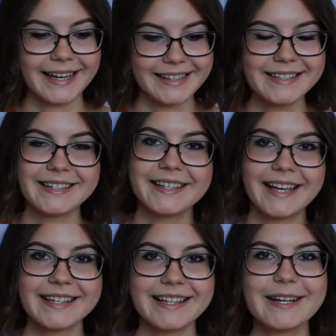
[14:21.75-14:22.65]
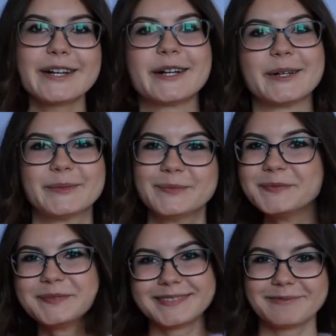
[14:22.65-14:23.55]
and see you guys later.
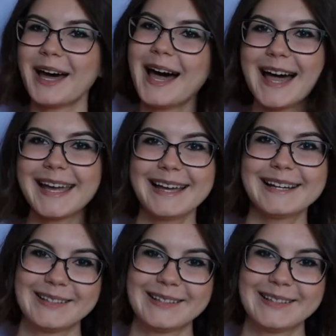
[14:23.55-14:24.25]
Bye!